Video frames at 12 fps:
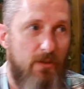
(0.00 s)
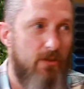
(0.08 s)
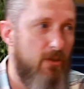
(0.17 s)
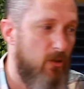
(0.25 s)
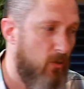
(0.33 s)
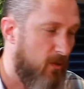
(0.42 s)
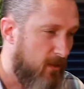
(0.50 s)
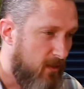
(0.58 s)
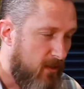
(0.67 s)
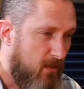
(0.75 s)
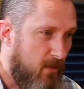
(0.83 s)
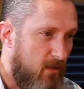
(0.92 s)
would do,
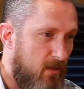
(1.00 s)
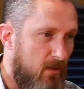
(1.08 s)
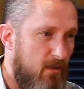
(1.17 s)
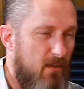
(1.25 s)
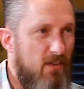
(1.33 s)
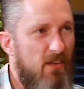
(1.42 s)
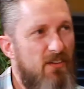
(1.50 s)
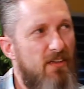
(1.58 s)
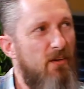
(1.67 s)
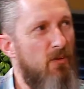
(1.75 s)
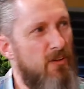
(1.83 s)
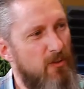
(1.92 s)
not
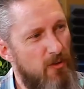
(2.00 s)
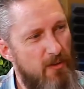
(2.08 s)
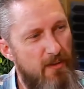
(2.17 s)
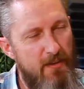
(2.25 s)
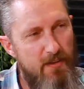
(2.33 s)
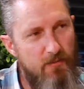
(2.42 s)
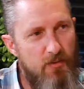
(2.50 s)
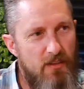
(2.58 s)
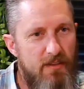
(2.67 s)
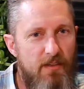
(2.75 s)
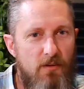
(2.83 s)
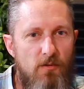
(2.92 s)
that I would do it any
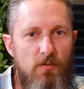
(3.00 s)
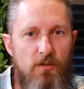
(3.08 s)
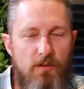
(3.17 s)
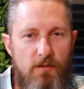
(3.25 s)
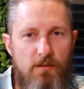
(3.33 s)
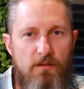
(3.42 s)
differently over